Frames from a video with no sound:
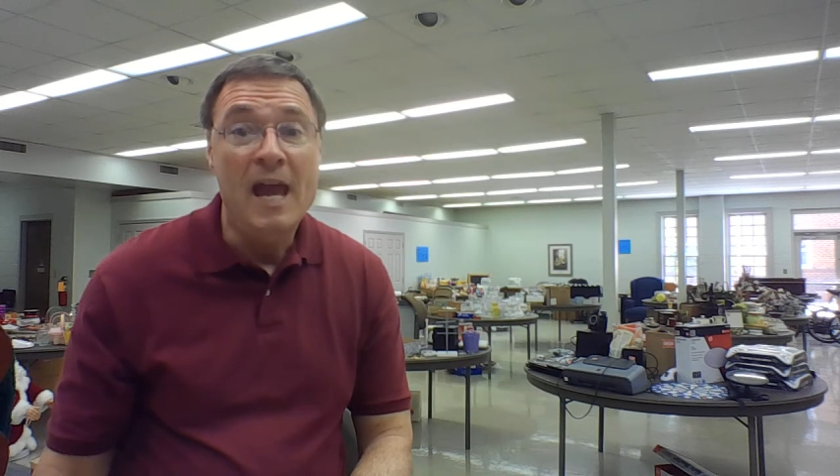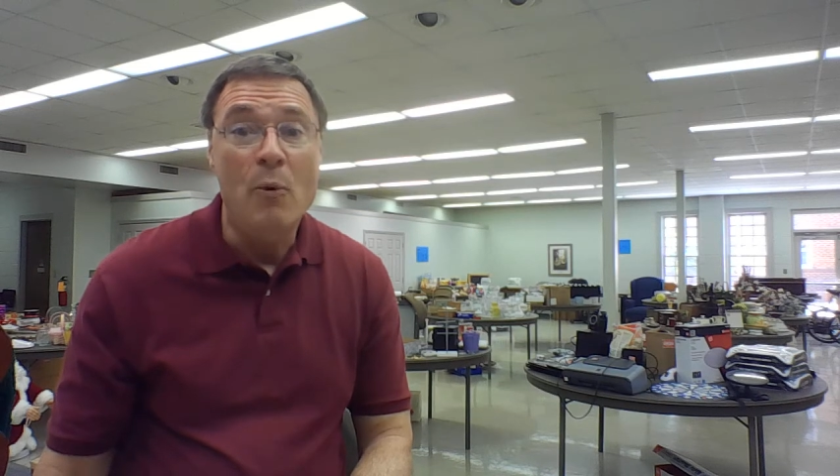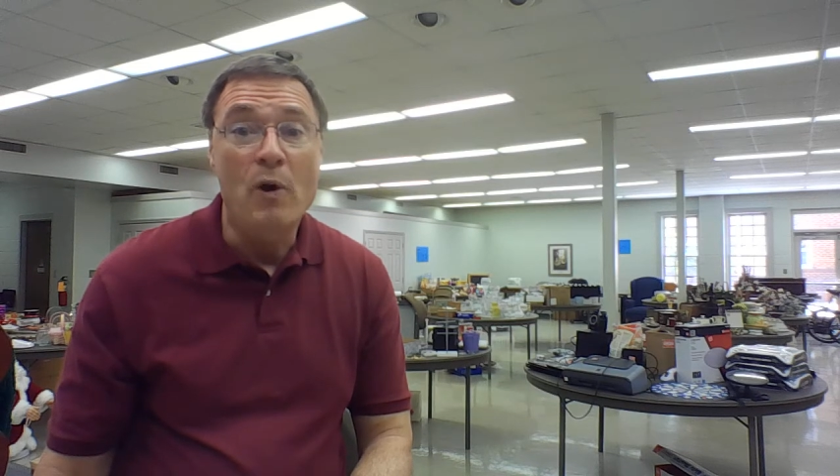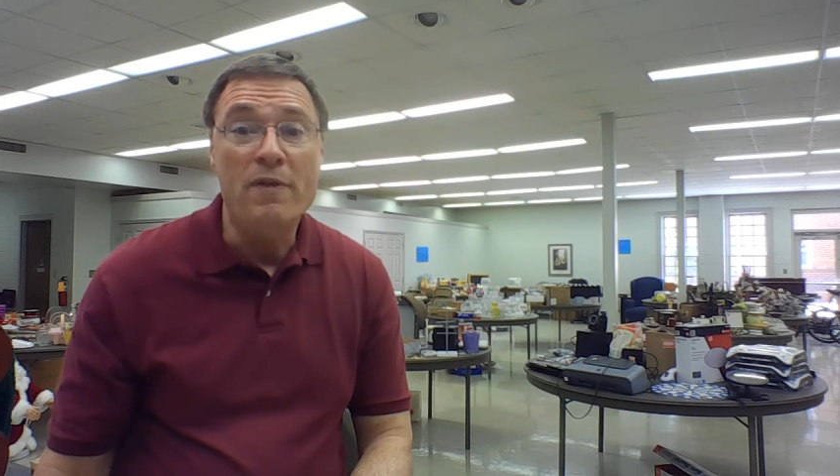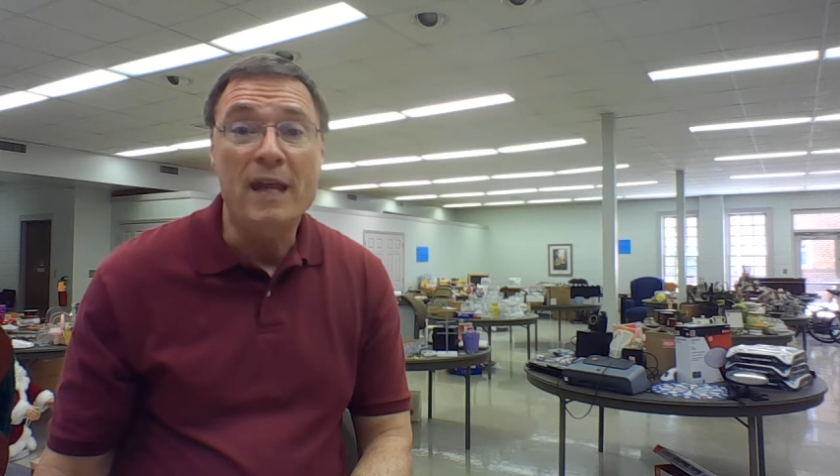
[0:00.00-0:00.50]

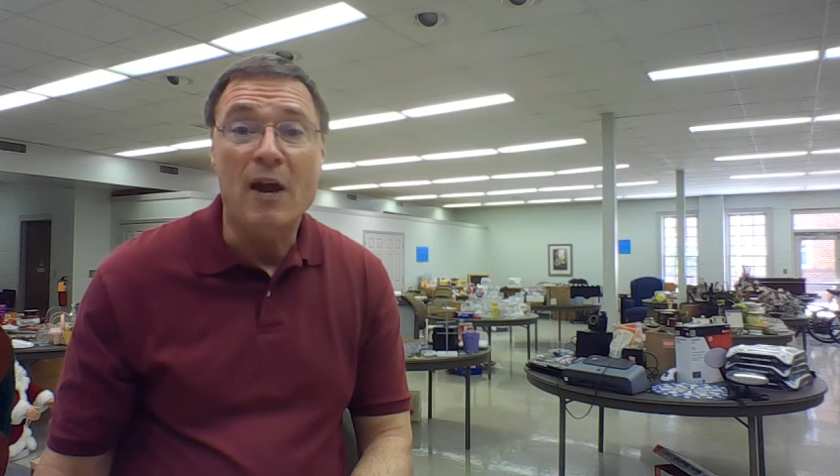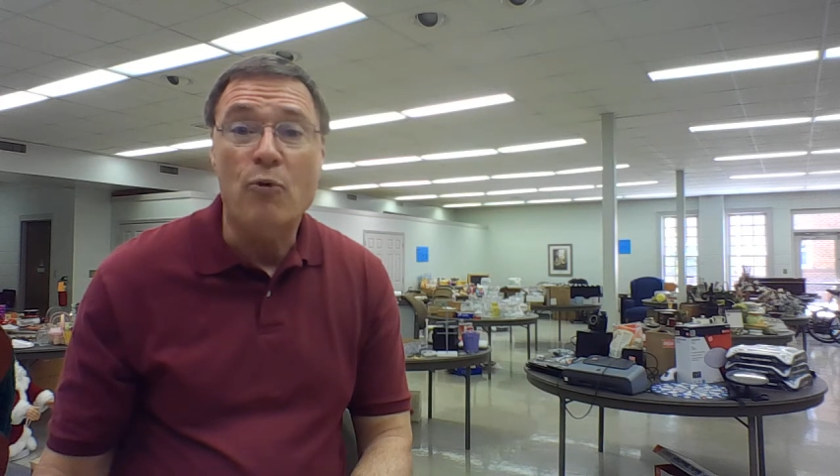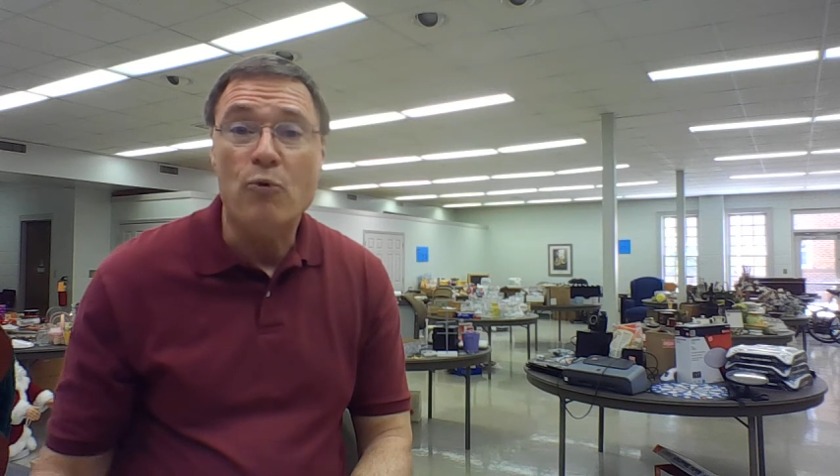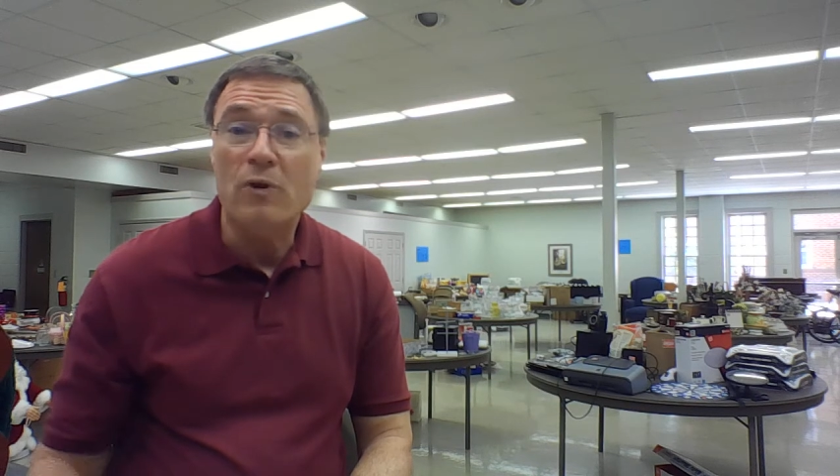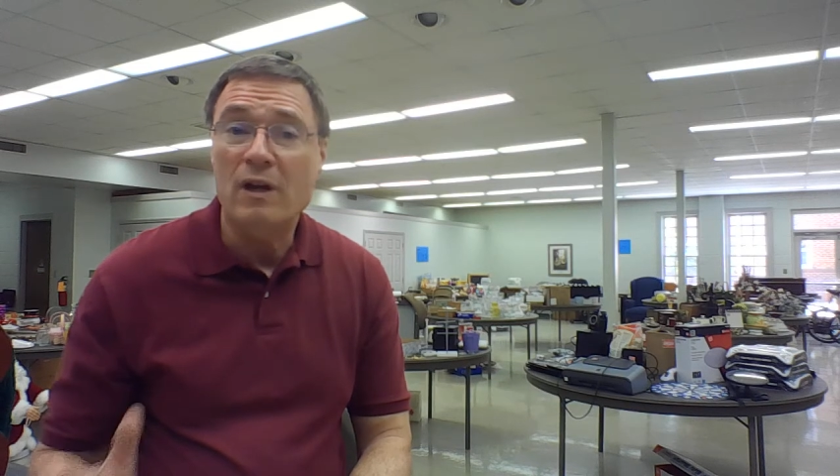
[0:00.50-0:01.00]
And one thing I
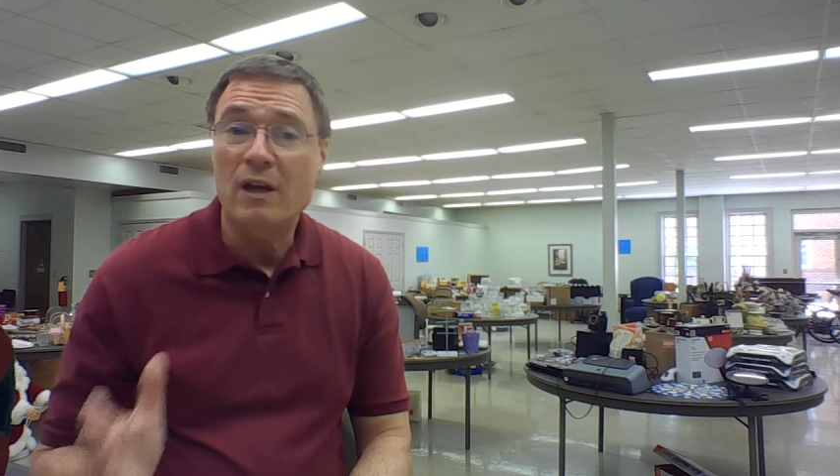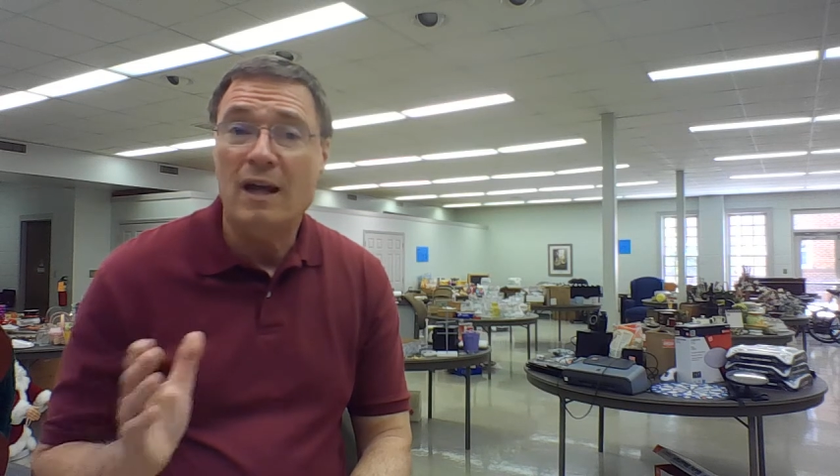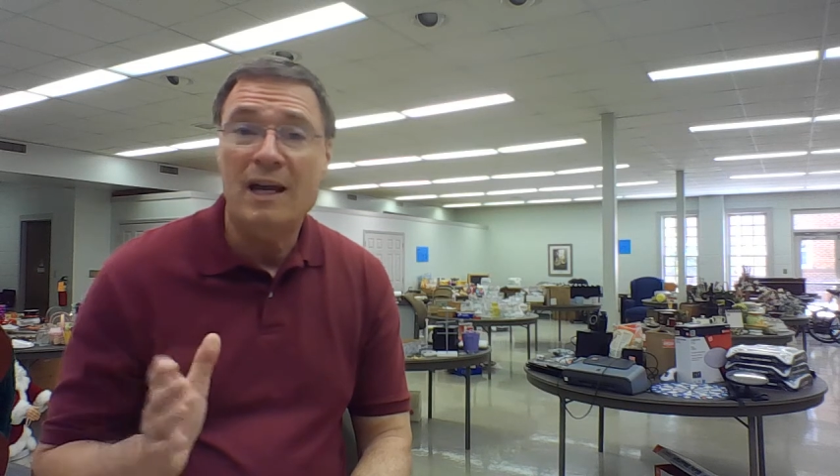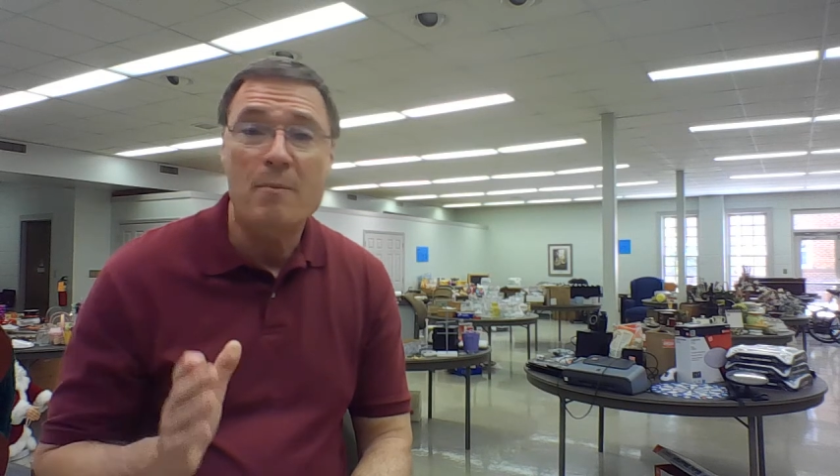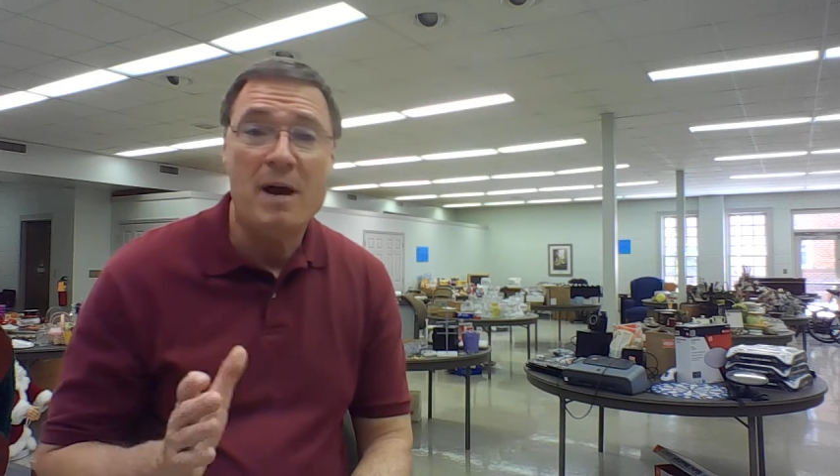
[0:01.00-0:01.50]
really
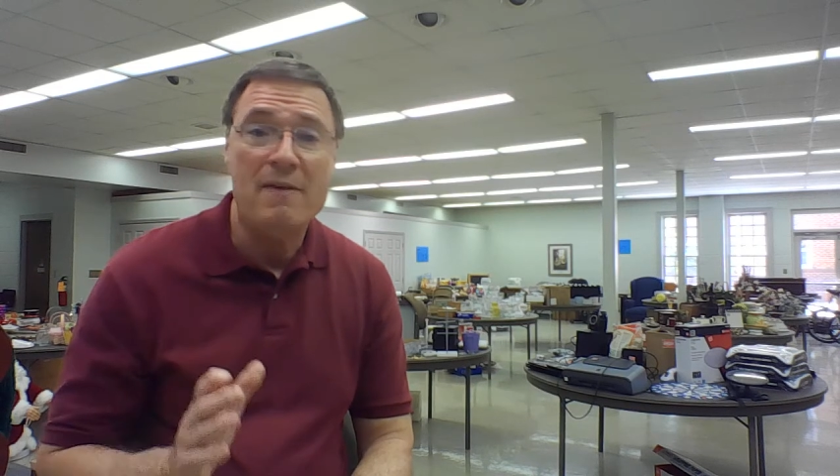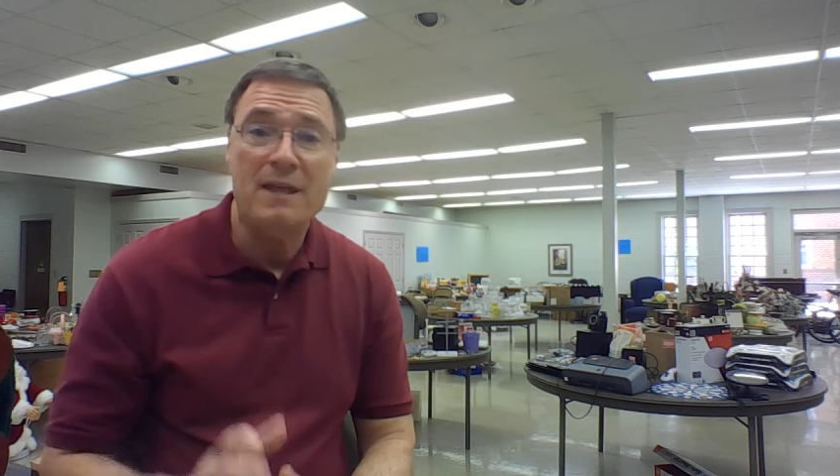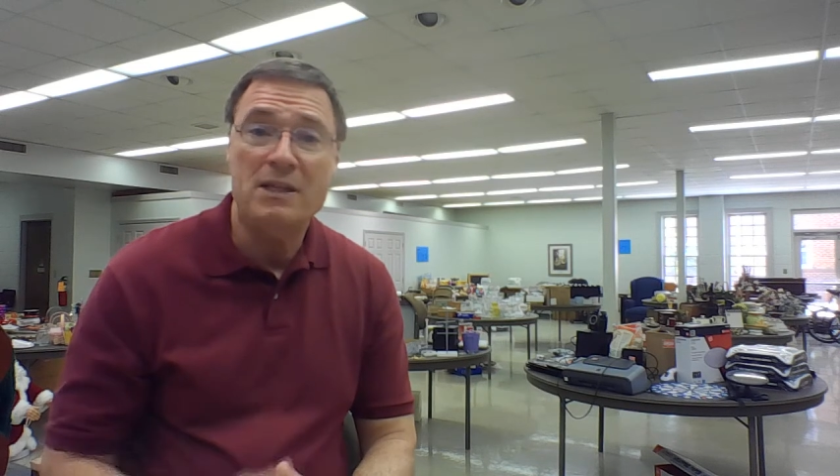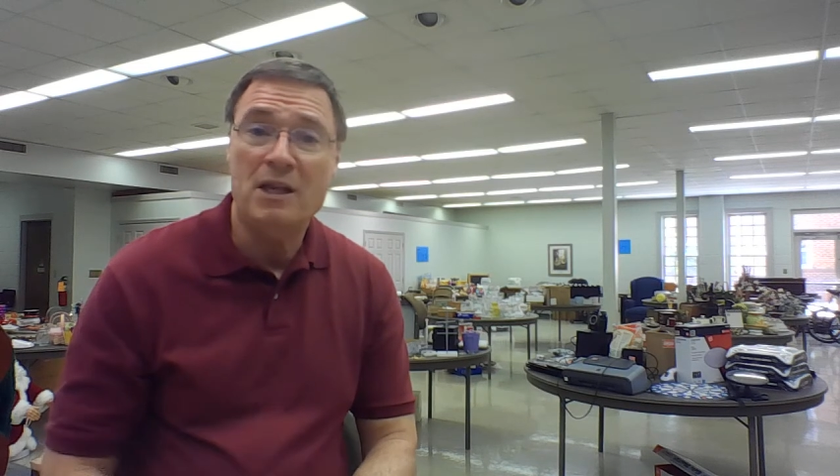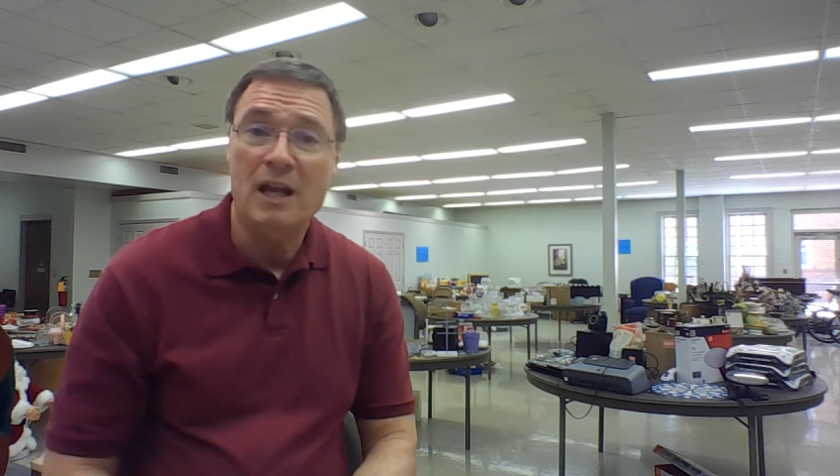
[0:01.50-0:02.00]
like about
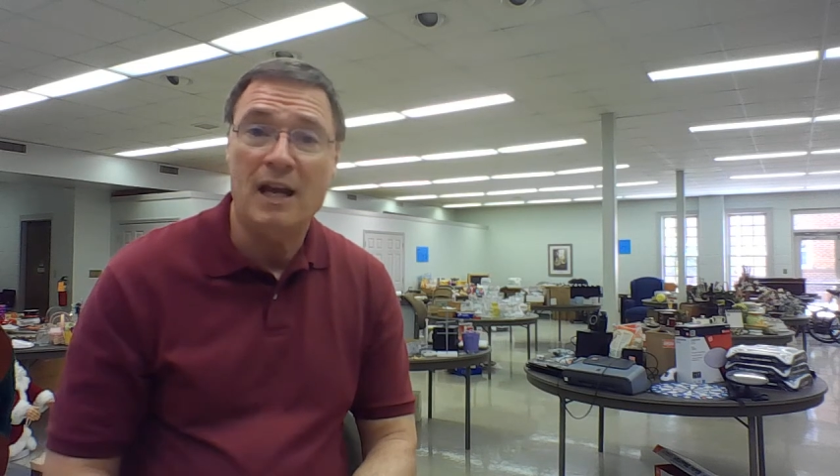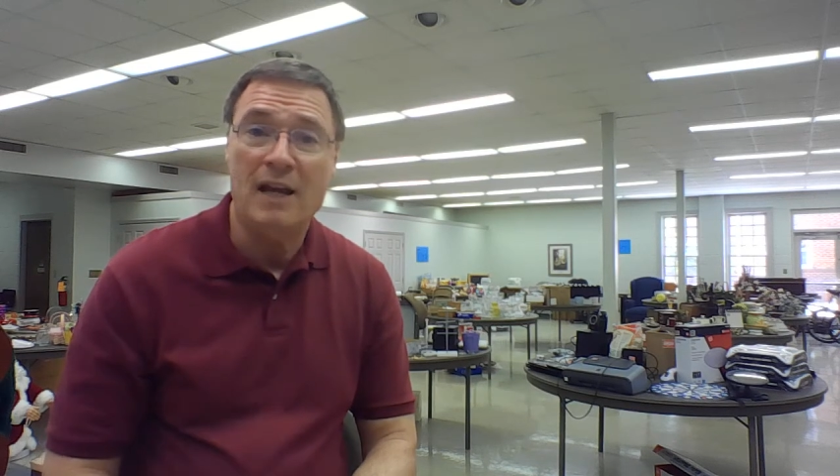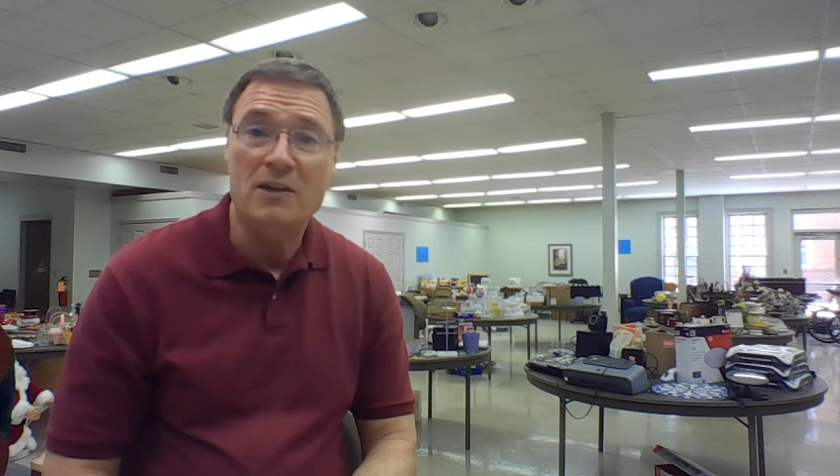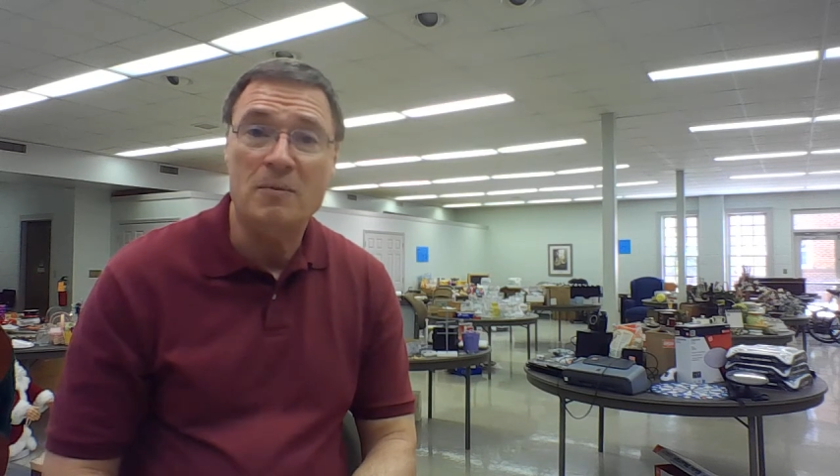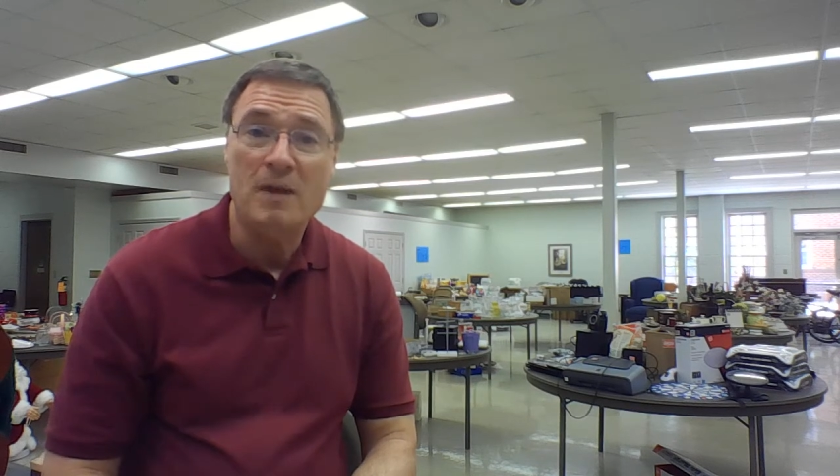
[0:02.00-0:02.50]
this
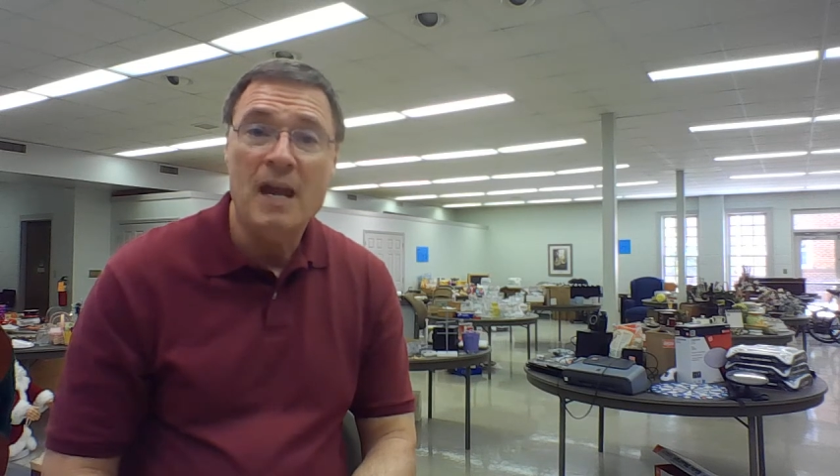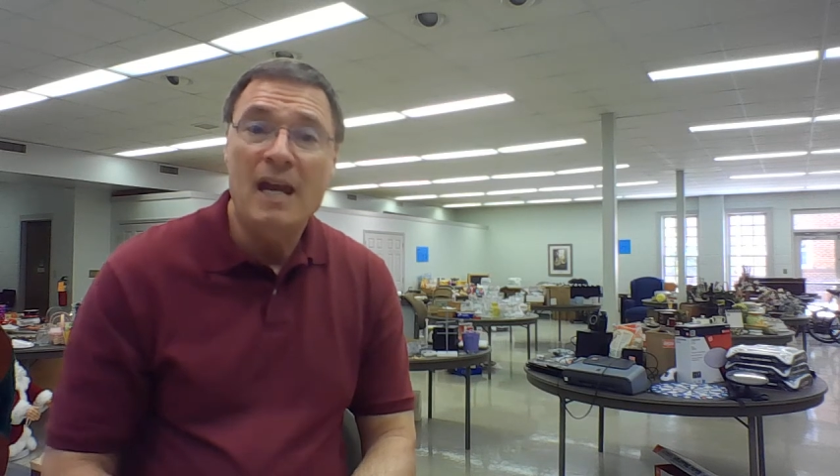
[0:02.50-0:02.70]
class,